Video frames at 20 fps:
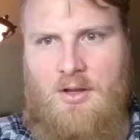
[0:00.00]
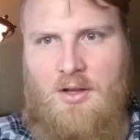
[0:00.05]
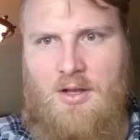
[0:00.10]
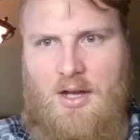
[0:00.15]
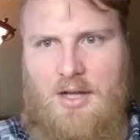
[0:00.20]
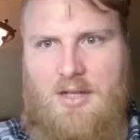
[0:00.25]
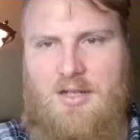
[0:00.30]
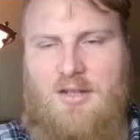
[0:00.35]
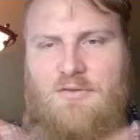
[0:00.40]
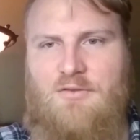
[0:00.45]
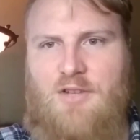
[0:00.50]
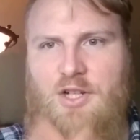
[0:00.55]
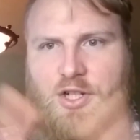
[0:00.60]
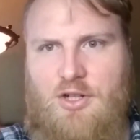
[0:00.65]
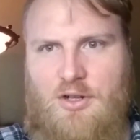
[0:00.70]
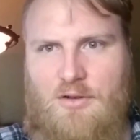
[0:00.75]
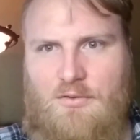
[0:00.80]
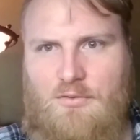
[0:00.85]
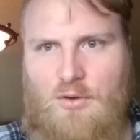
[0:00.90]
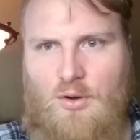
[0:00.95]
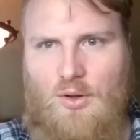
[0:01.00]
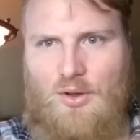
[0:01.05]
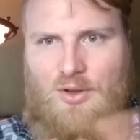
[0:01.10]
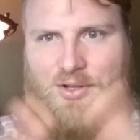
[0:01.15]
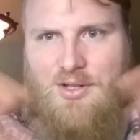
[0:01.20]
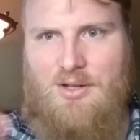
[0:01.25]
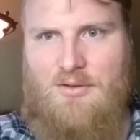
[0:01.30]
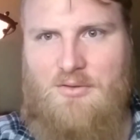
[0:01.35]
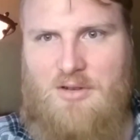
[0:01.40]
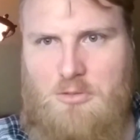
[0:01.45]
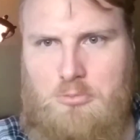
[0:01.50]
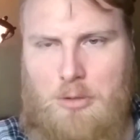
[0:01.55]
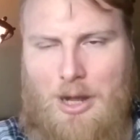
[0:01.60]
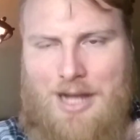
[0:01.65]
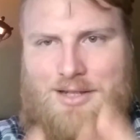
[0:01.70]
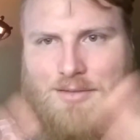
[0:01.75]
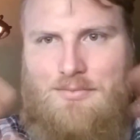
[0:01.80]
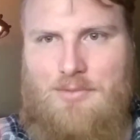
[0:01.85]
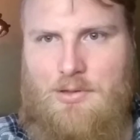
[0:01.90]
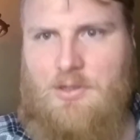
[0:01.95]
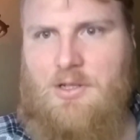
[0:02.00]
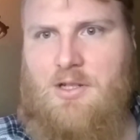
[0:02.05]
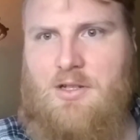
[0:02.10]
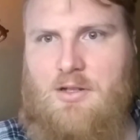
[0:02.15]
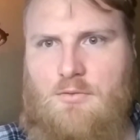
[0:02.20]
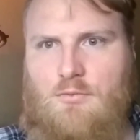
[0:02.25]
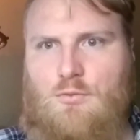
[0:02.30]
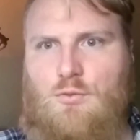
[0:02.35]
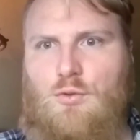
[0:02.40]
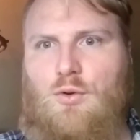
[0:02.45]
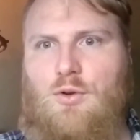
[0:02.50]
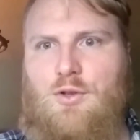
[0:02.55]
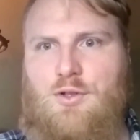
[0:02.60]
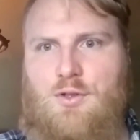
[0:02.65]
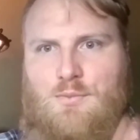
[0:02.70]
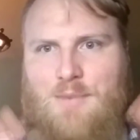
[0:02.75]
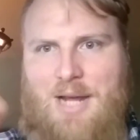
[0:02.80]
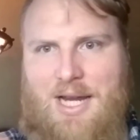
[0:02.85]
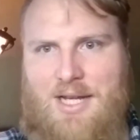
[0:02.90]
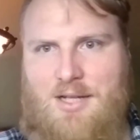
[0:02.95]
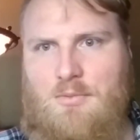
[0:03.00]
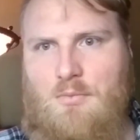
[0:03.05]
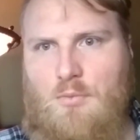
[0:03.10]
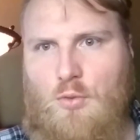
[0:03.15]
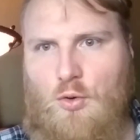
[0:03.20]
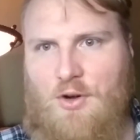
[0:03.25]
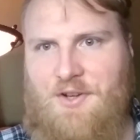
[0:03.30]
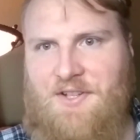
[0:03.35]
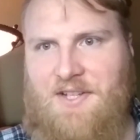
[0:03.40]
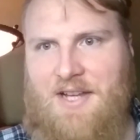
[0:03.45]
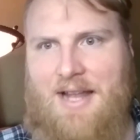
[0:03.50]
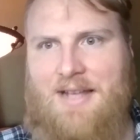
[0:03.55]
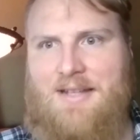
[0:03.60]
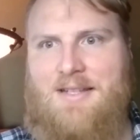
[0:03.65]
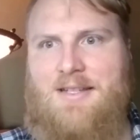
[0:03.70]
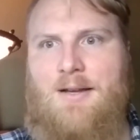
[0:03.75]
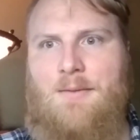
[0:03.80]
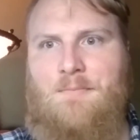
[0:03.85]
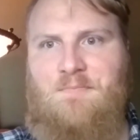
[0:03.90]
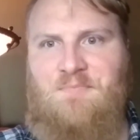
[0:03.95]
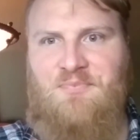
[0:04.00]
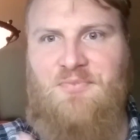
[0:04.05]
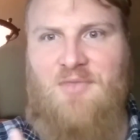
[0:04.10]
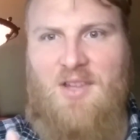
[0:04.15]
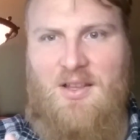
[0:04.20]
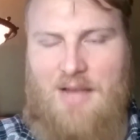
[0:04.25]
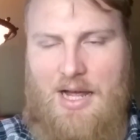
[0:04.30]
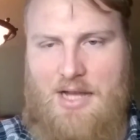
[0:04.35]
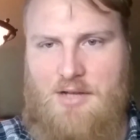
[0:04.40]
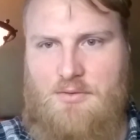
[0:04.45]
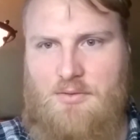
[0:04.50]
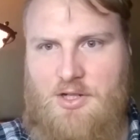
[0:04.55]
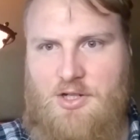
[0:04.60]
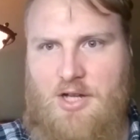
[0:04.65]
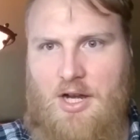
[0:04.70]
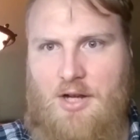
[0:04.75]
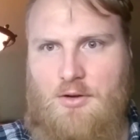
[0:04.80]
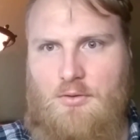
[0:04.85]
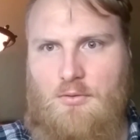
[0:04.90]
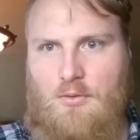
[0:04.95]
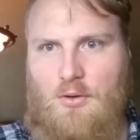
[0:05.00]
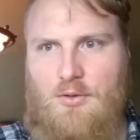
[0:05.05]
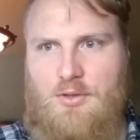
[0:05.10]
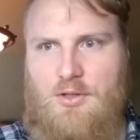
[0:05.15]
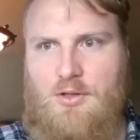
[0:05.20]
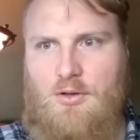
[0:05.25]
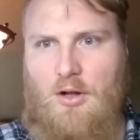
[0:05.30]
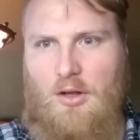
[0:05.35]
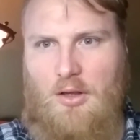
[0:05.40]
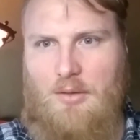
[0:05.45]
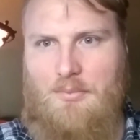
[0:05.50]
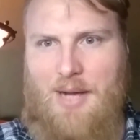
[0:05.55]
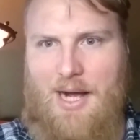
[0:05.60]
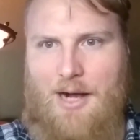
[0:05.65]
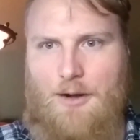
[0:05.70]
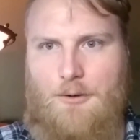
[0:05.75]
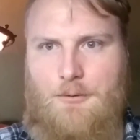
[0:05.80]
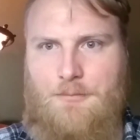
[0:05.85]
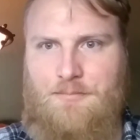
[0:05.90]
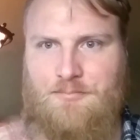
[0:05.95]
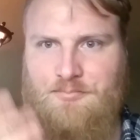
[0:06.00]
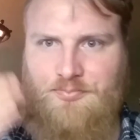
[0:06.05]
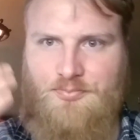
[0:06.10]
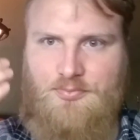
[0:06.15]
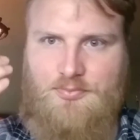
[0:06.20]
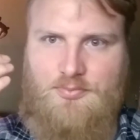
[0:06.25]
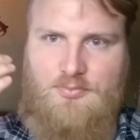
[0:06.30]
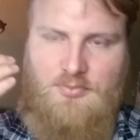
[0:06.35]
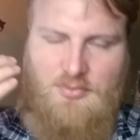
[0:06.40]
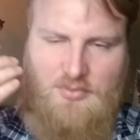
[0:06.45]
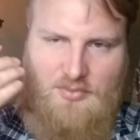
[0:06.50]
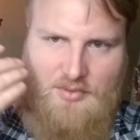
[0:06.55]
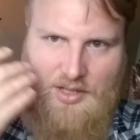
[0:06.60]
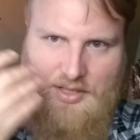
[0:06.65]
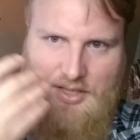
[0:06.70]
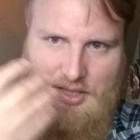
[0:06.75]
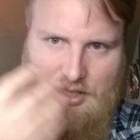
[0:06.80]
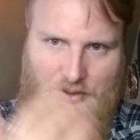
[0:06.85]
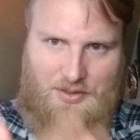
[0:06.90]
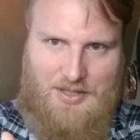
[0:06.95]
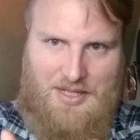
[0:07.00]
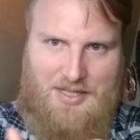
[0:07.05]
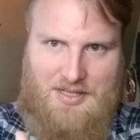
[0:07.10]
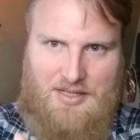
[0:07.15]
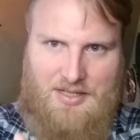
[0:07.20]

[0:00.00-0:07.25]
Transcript: a division of roles and responsibilities and rules makes more sense. That's what gender roles are all about. So this